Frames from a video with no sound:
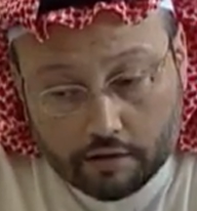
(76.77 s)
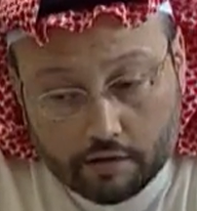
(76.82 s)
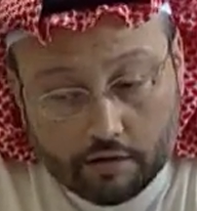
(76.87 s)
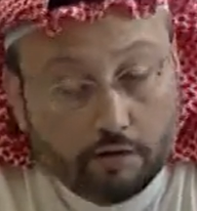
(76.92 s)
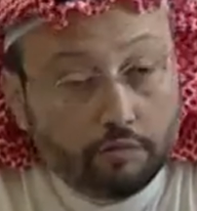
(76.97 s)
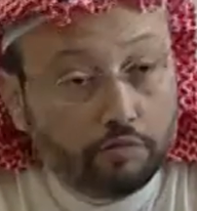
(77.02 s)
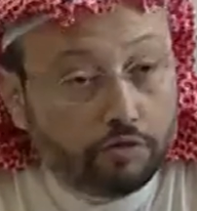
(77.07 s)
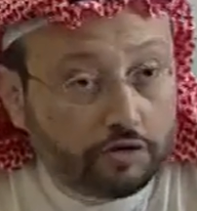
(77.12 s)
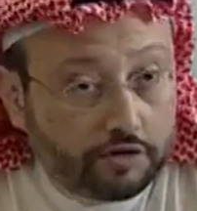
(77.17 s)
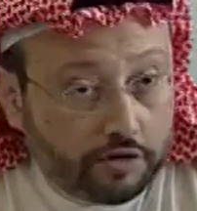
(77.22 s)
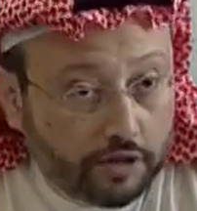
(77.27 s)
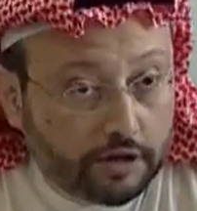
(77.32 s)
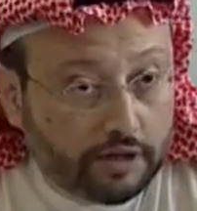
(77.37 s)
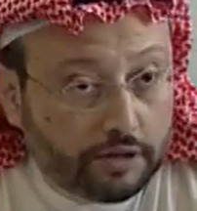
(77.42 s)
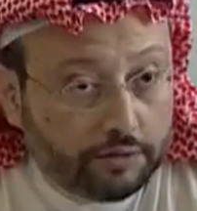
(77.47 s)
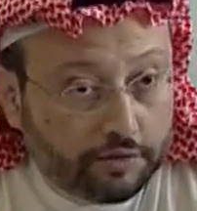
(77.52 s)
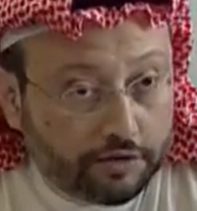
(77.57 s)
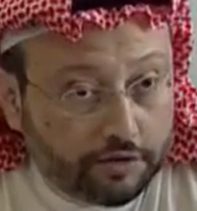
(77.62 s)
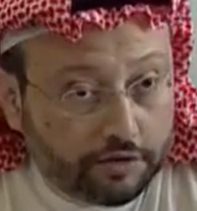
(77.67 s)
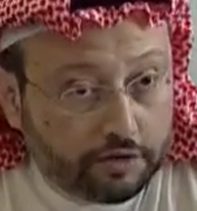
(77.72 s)
almost
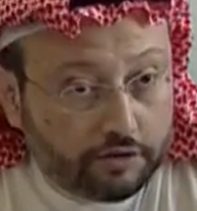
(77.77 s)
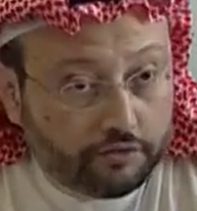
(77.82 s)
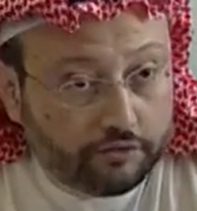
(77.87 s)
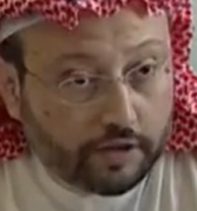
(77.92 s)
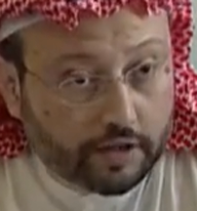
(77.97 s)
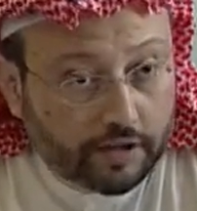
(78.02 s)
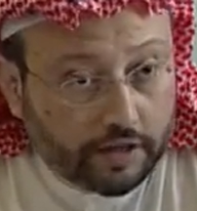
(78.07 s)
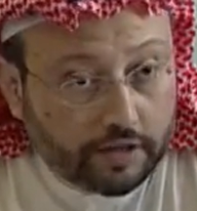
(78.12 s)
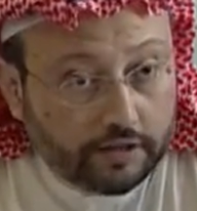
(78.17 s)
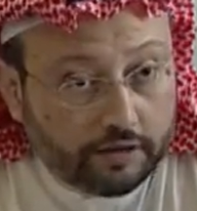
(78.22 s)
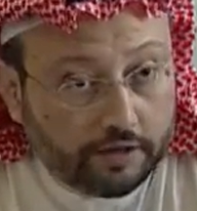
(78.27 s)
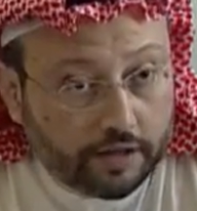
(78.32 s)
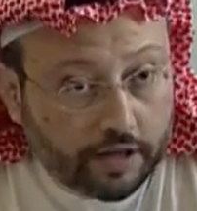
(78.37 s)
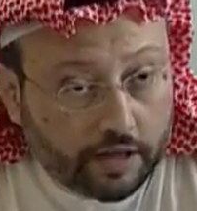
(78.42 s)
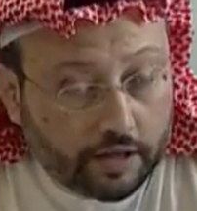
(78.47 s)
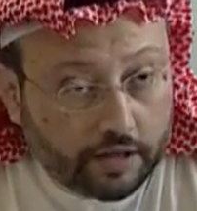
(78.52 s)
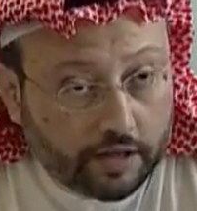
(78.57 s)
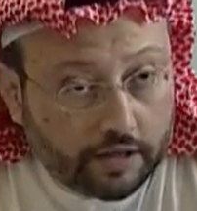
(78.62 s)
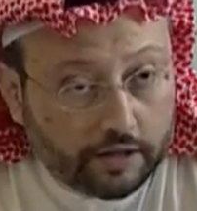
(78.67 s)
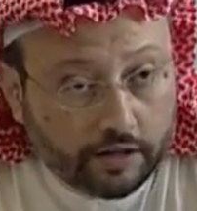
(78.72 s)
90% of the country
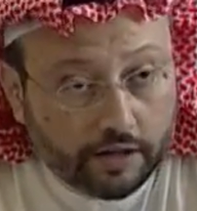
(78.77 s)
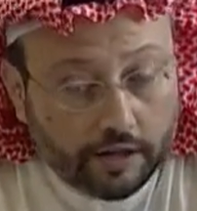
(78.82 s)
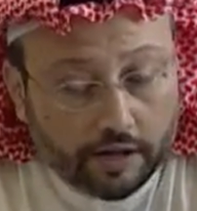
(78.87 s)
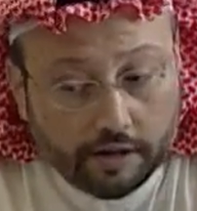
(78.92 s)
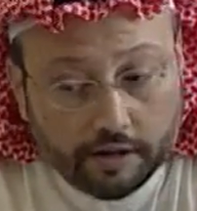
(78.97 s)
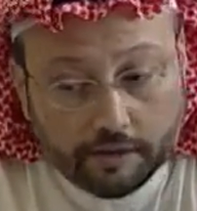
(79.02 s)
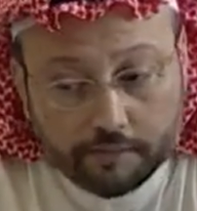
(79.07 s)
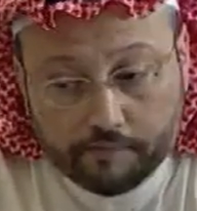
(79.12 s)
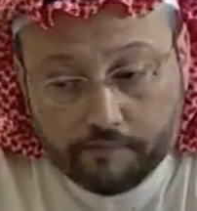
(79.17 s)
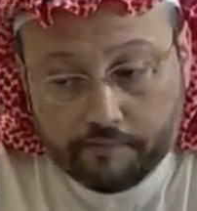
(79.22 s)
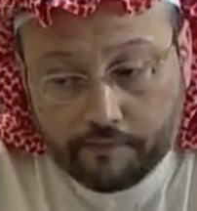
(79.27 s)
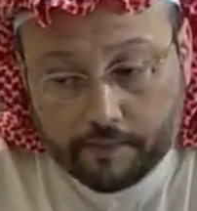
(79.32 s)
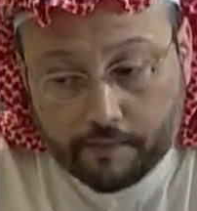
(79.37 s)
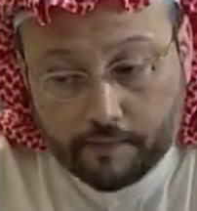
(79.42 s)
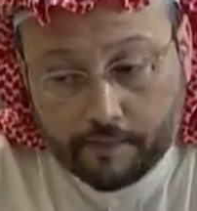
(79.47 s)
at that time.